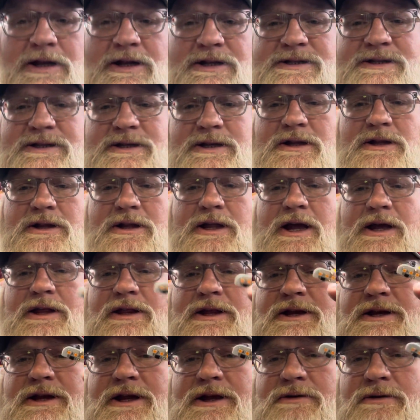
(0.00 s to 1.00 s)
this little
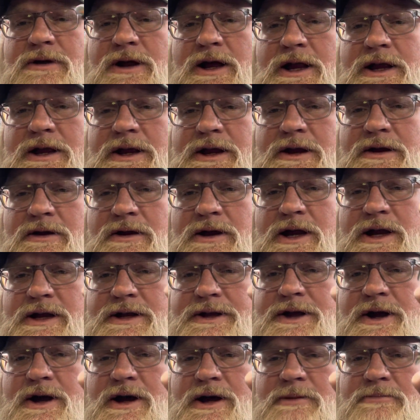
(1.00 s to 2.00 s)
LED right here
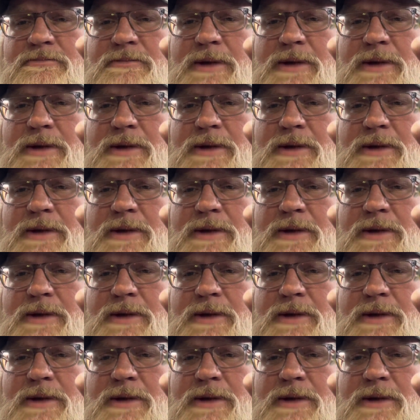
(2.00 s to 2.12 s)
had gone